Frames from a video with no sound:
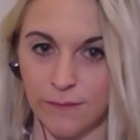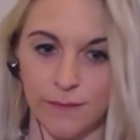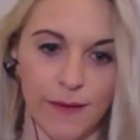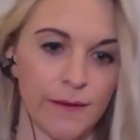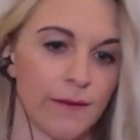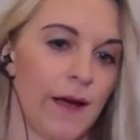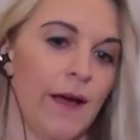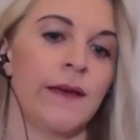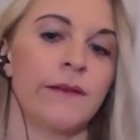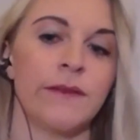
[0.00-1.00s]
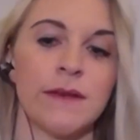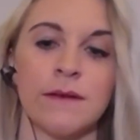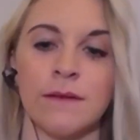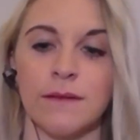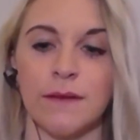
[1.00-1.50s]
like i have
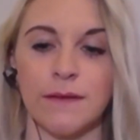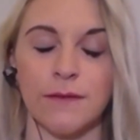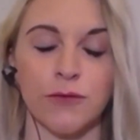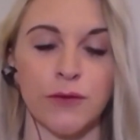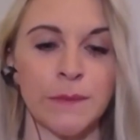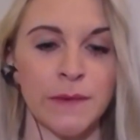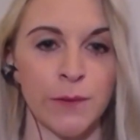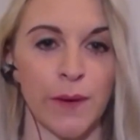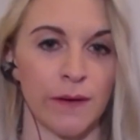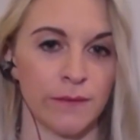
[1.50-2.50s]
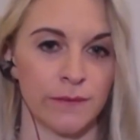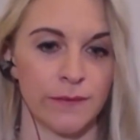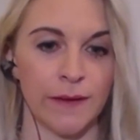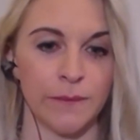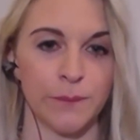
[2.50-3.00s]
eaten extremely well
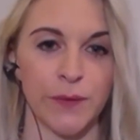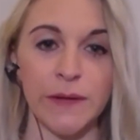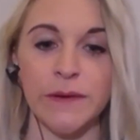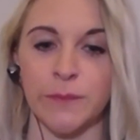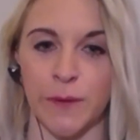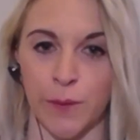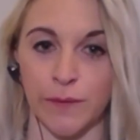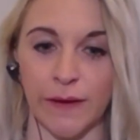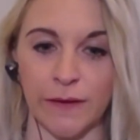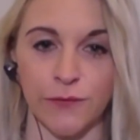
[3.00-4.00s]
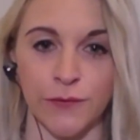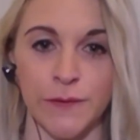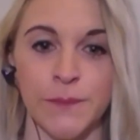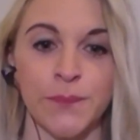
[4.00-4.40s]
like pretty much my whole life